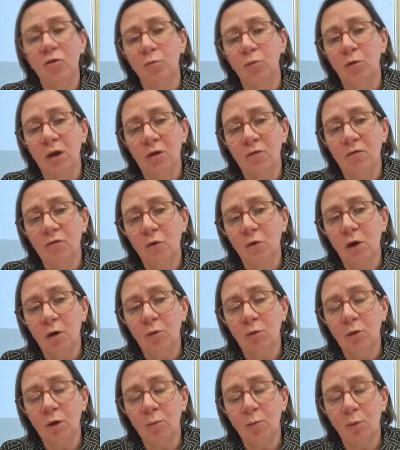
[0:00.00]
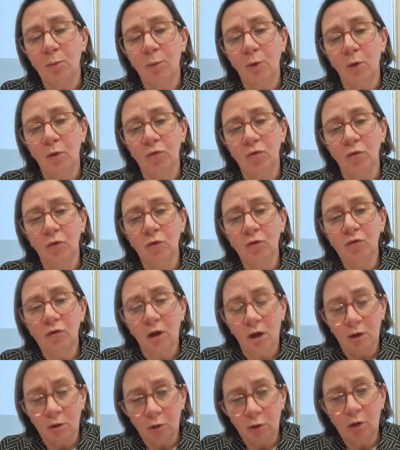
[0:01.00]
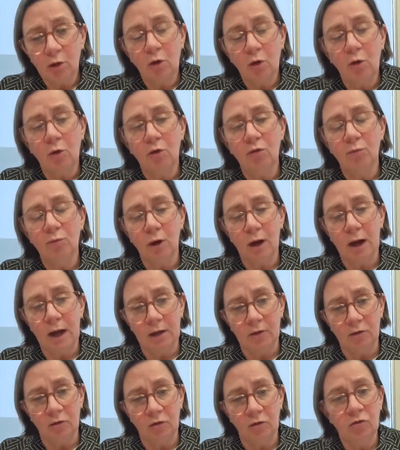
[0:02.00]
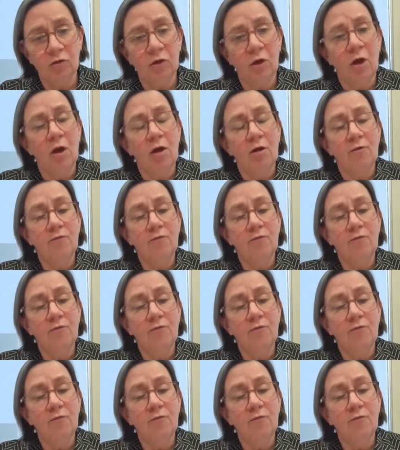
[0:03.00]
to bring forward proposals under a code of practice